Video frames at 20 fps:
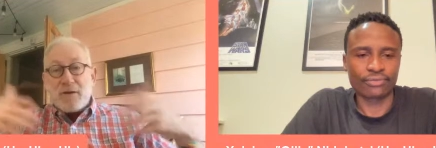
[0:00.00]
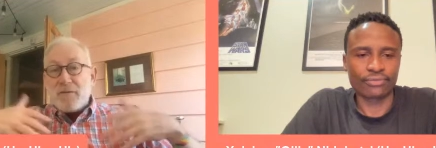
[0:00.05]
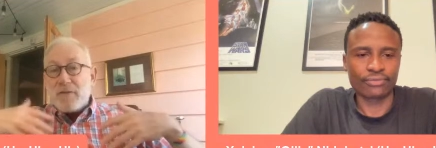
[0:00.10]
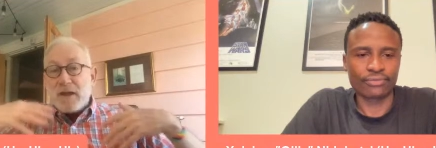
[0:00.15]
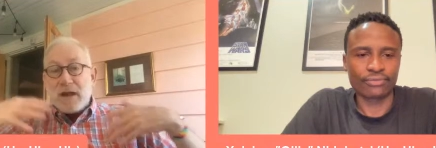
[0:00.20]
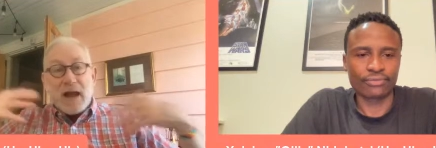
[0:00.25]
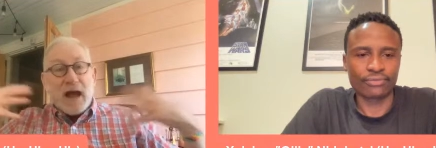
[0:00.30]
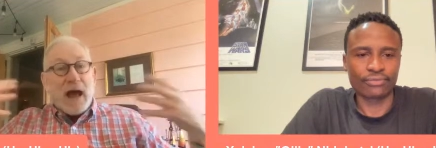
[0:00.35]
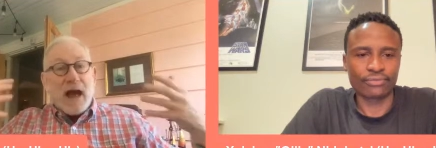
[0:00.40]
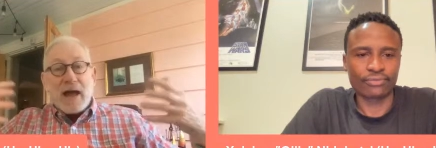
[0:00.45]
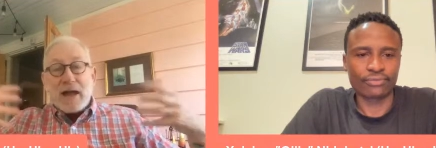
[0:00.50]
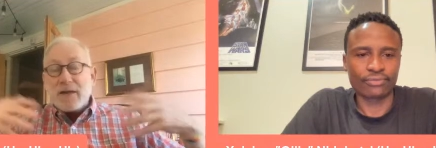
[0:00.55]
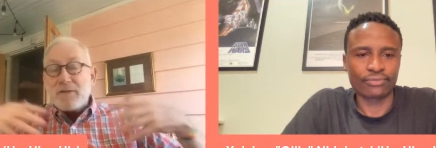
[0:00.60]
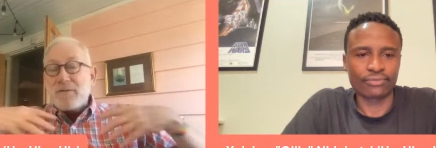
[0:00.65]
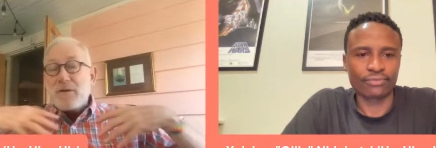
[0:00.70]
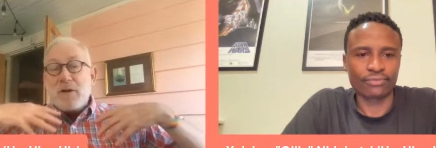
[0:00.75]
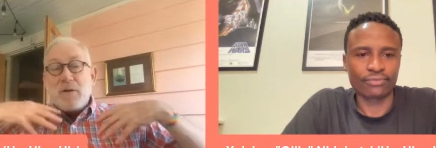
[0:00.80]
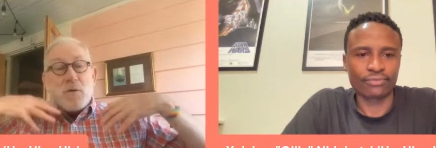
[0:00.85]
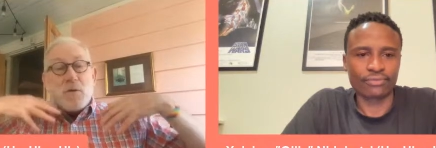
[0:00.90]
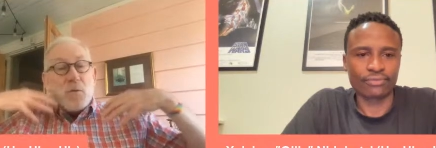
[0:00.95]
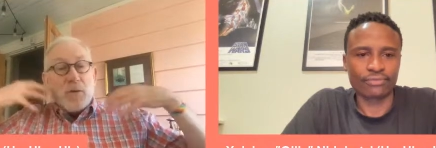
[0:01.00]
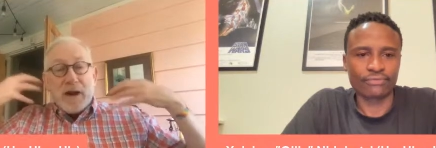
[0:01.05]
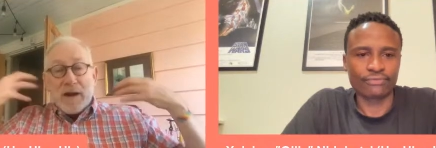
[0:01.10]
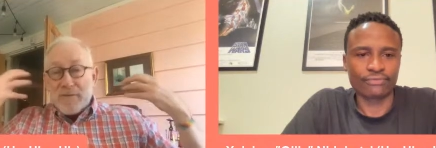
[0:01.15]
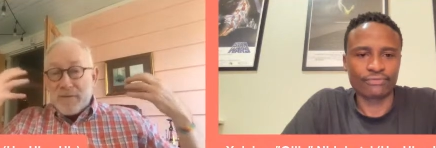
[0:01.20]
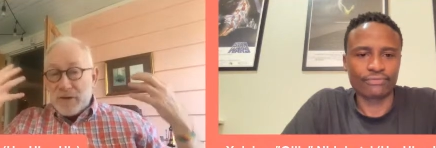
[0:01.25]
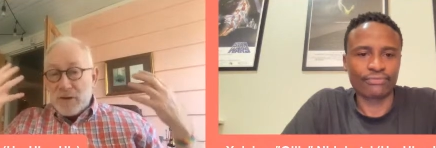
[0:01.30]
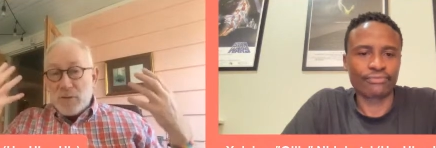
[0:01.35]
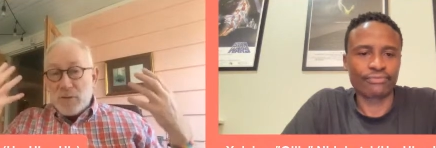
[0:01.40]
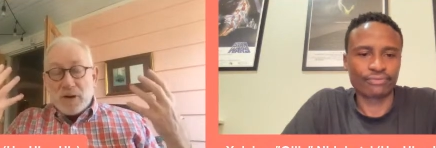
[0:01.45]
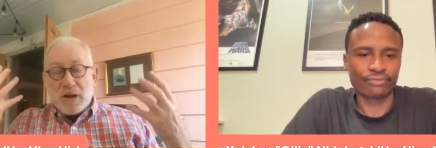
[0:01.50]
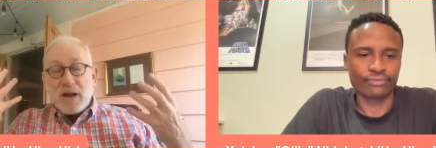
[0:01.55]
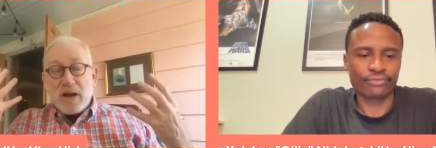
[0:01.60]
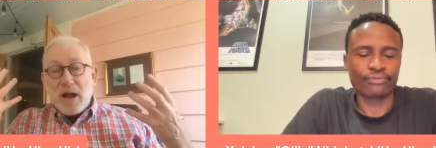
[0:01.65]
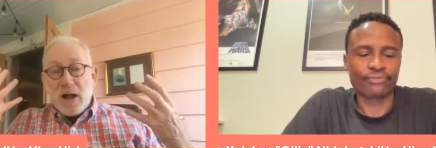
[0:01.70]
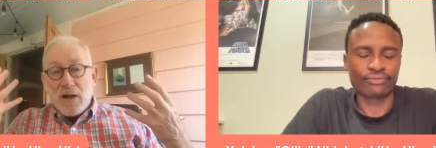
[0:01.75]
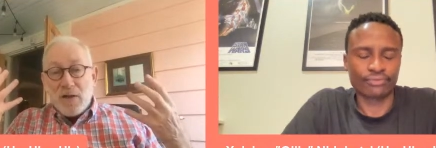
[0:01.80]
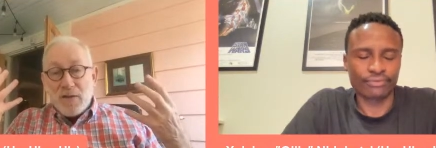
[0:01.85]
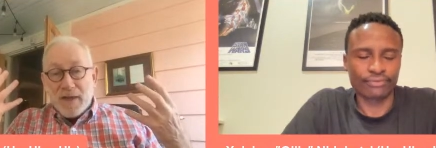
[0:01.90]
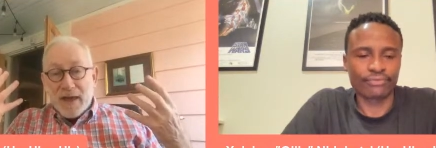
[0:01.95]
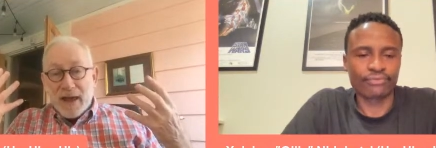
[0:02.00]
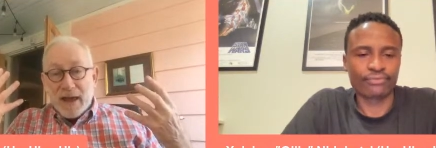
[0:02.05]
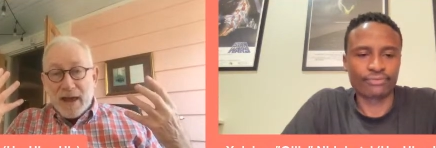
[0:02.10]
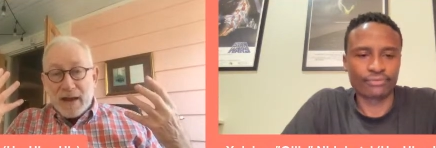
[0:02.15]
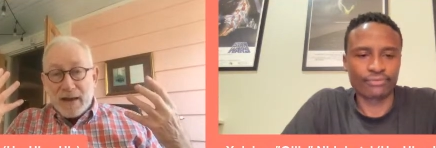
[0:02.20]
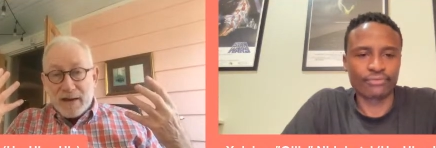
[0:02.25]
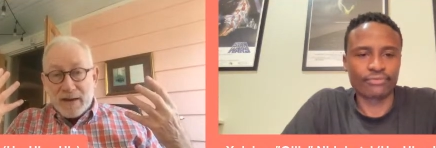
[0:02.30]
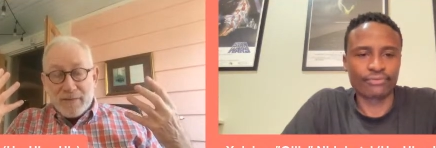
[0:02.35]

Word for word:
Speaker 1: the God, whatever you want to call that.